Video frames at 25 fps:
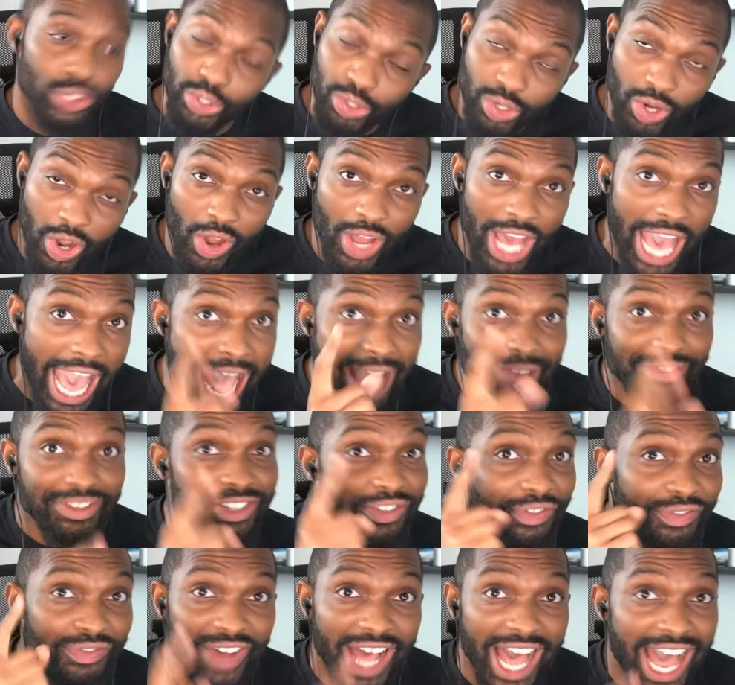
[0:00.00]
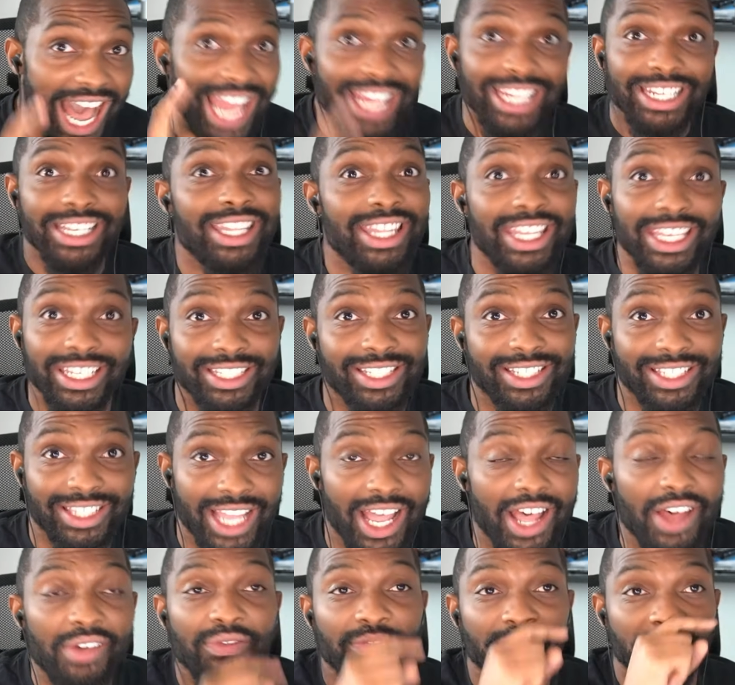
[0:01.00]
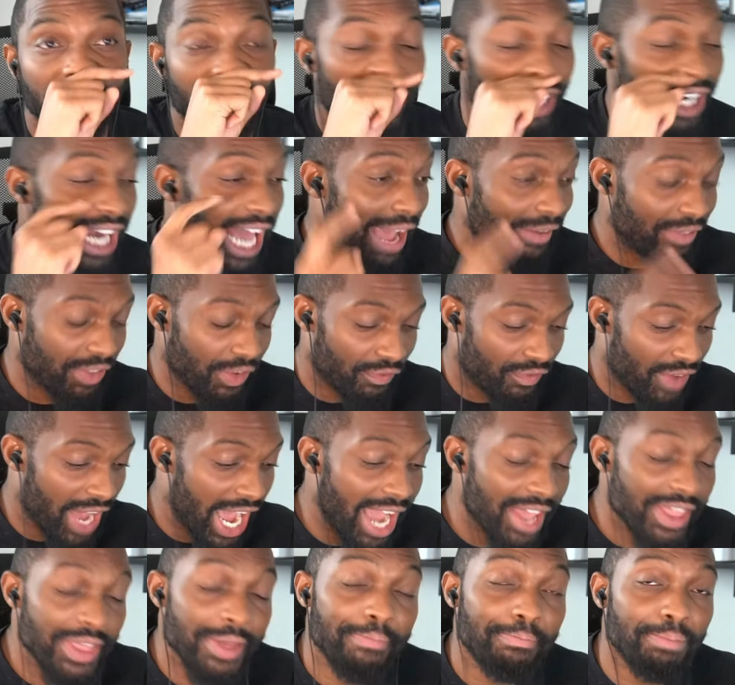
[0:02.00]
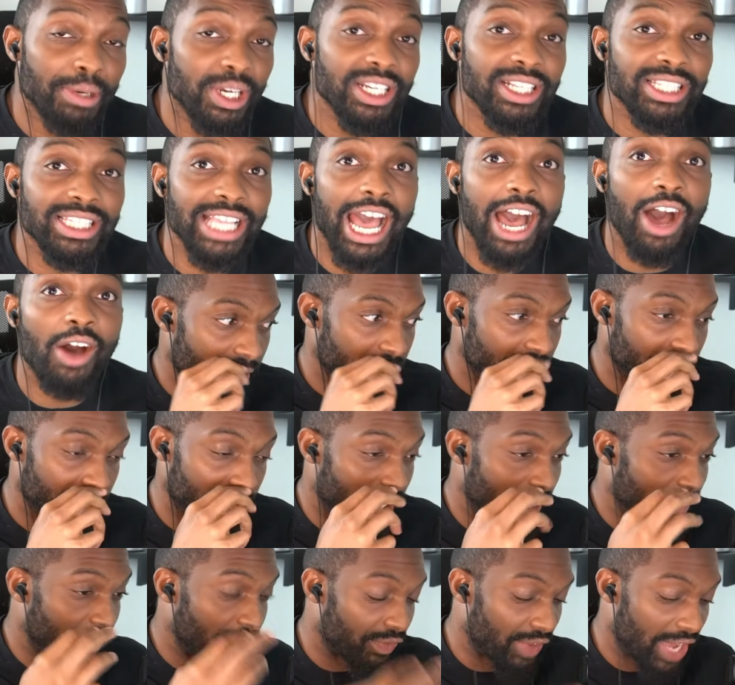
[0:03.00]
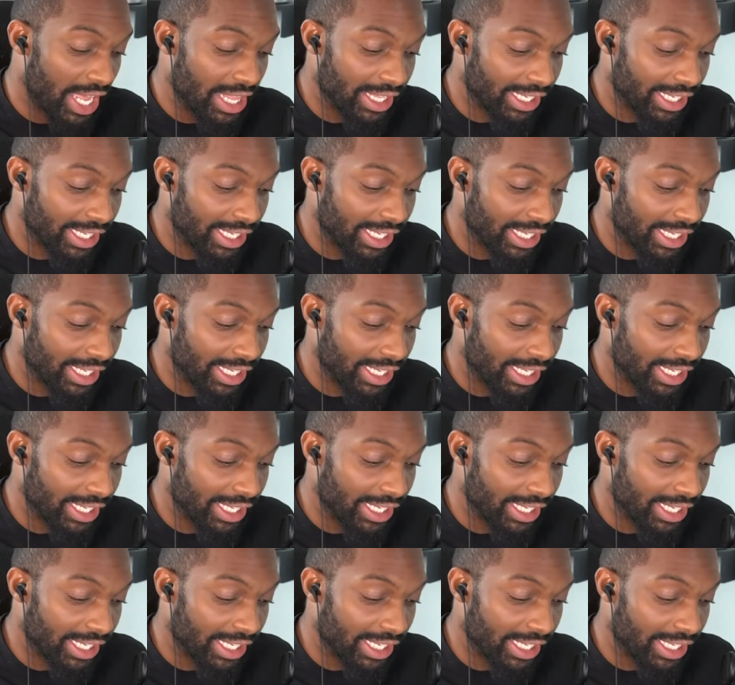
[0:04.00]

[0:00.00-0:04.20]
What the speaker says: going to have to find this stuff. You're going to have to find the books out. You're going to have to find the